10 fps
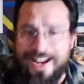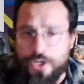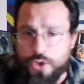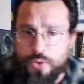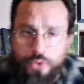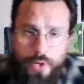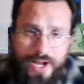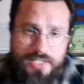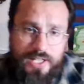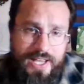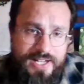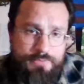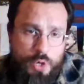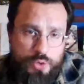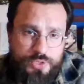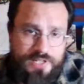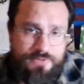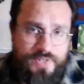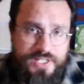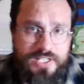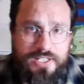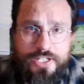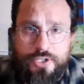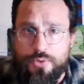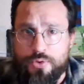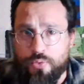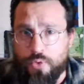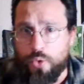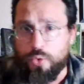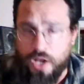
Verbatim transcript: and who translates most convincingly to the role